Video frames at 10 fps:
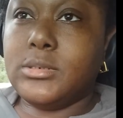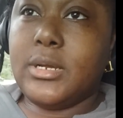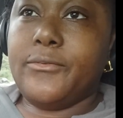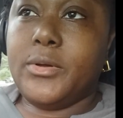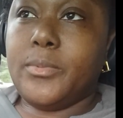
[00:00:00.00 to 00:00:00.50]

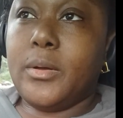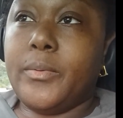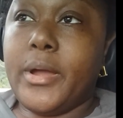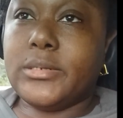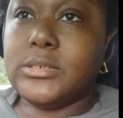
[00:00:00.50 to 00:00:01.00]
at football
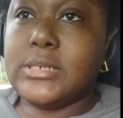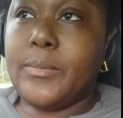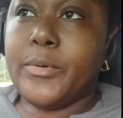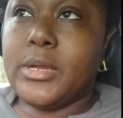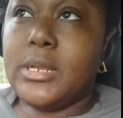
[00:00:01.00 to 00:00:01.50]
practice. I'll
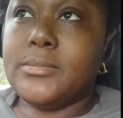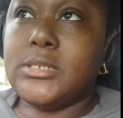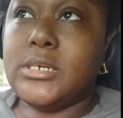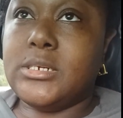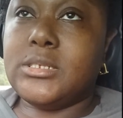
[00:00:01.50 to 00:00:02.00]
bring it
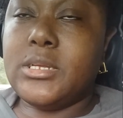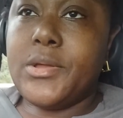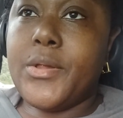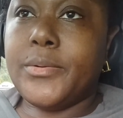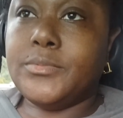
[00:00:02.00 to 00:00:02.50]
upstairs,
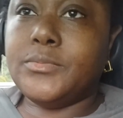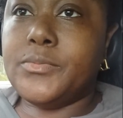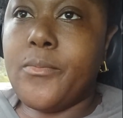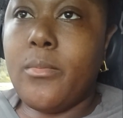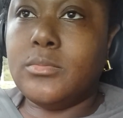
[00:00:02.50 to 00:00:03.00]

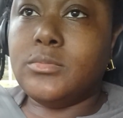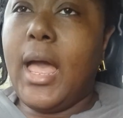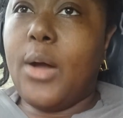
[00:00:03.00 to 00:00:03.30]
man.